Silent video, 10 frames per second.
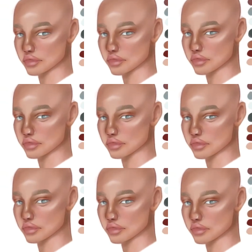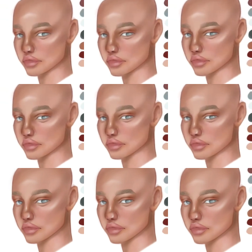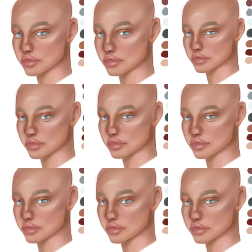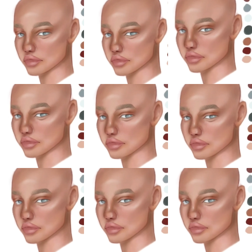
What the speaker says: (no one is talking)